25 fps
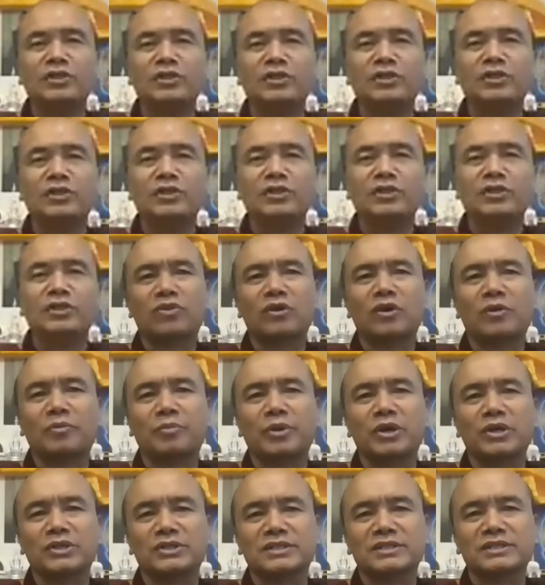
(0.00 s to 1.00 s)
of thought
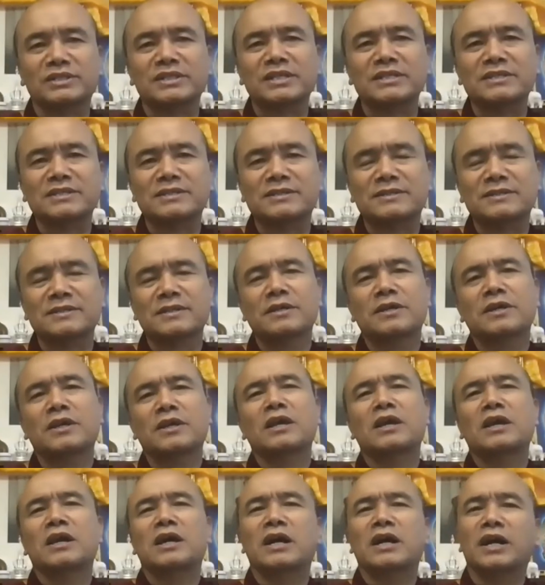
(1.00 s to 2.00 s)
processes,
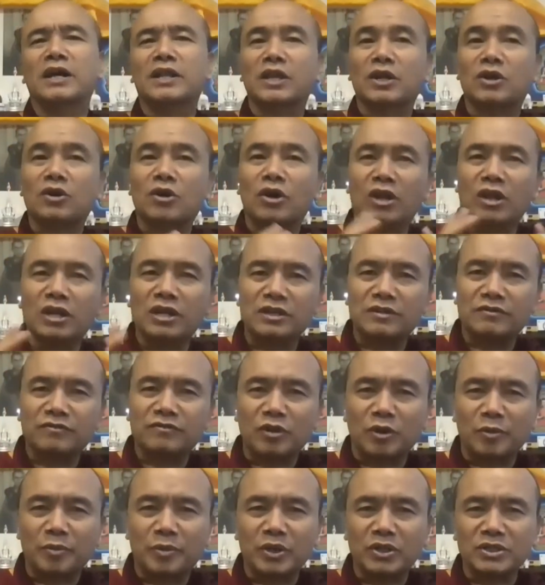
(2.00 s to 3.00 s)
and the cognitive
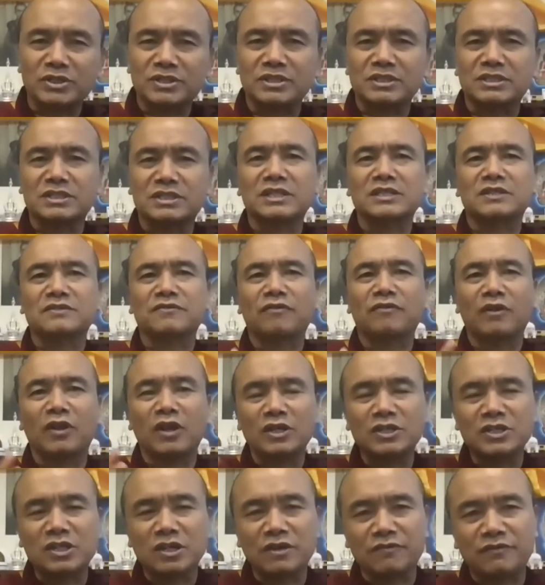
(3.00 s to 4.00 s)
thought processes,
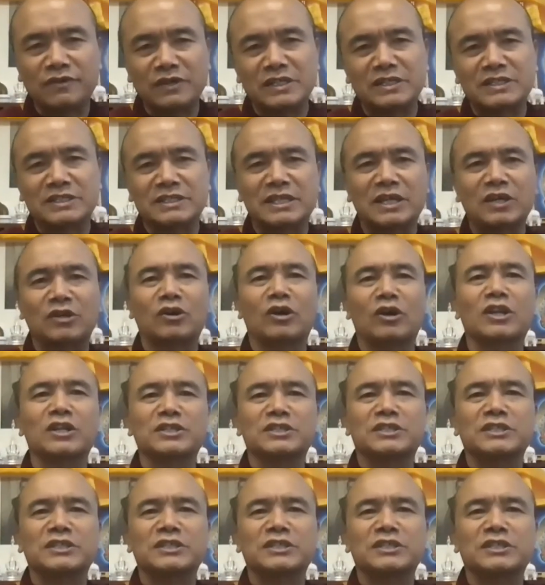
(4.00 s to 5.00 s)
philosophy,
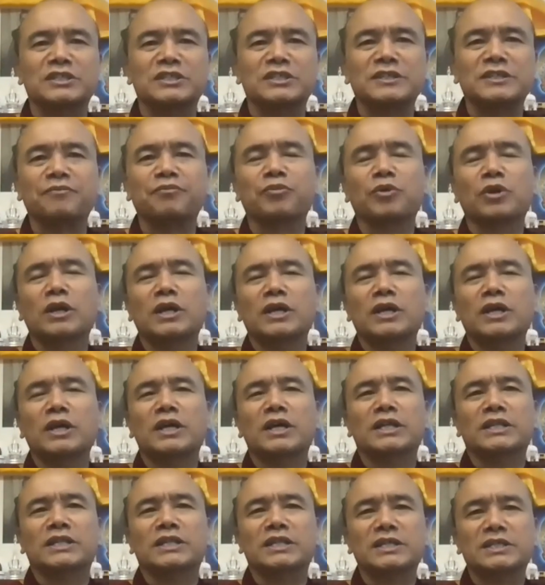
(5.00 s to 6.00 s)
psychology.
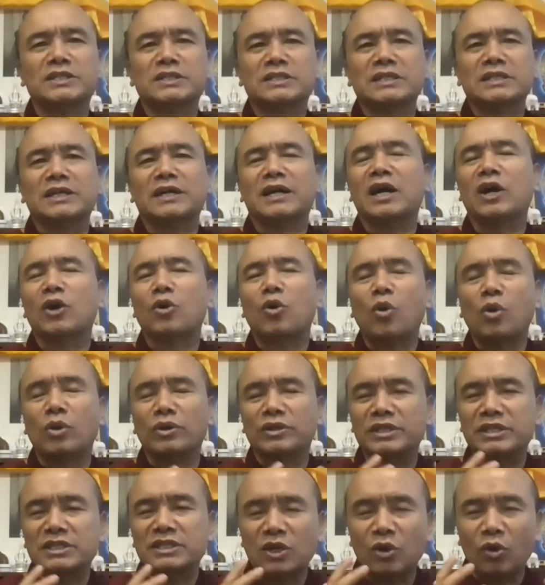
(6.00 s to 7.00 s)
These are
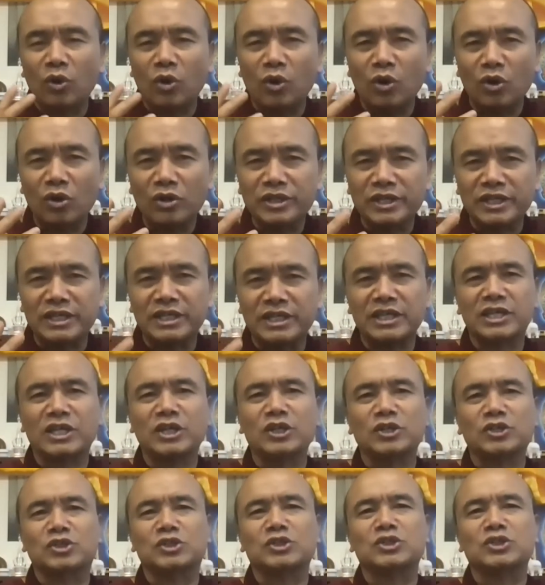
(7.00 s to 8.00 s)
all the
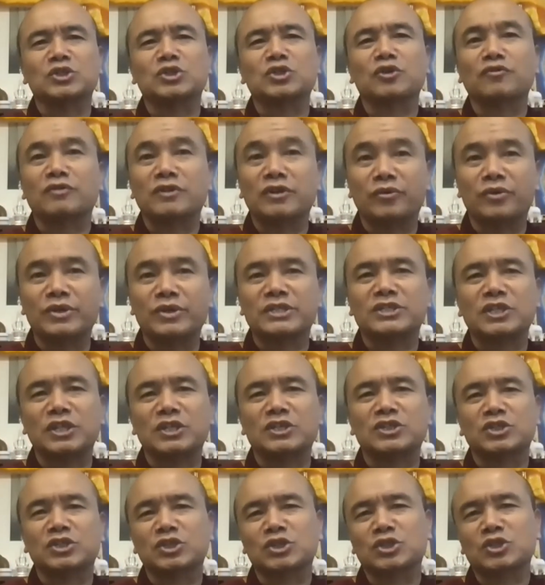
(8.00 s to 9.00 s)
indications of the
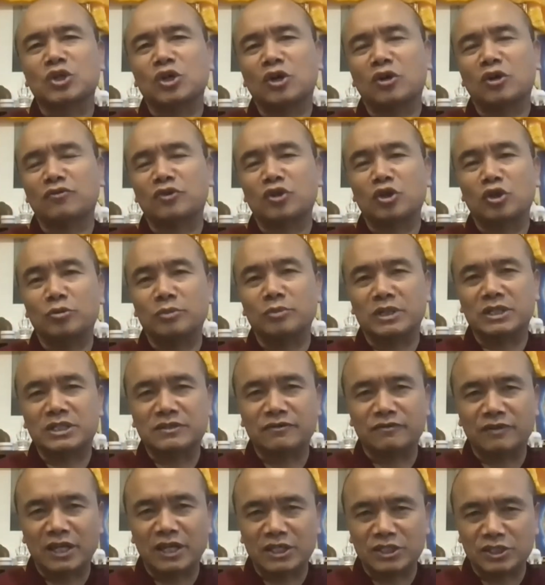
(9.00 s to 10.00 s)
richness of the human
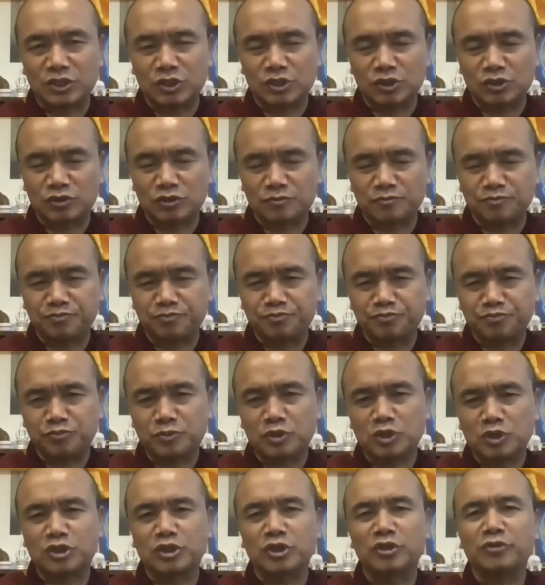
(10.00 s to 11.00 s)
civilization.
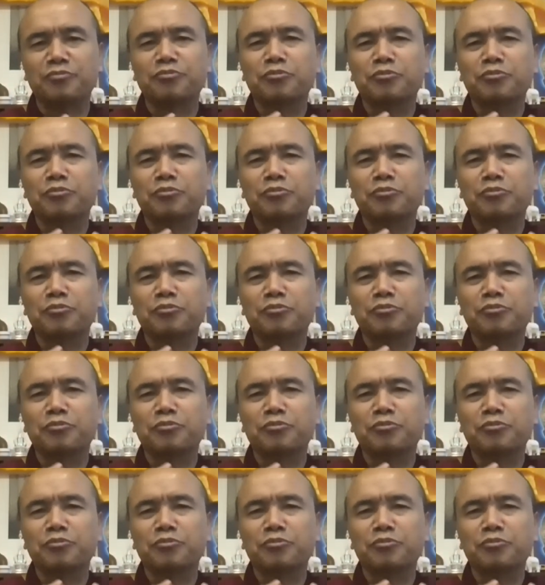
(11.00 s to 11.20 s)
So